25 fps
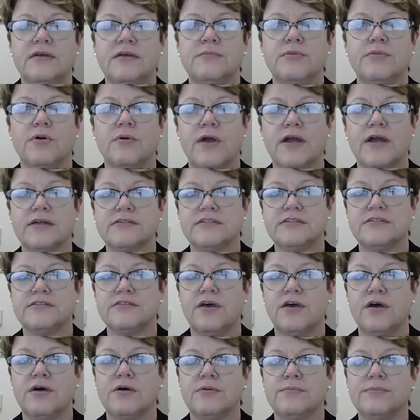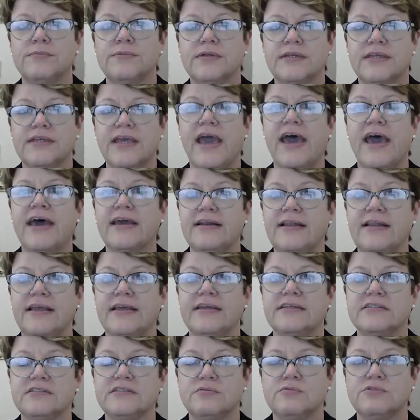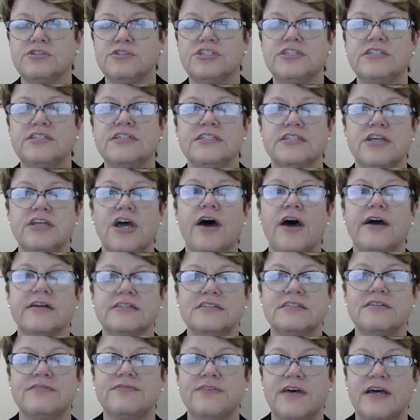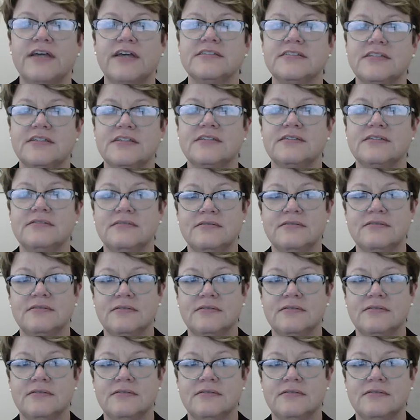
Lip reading: peroxisome catalase, which detoxifies it.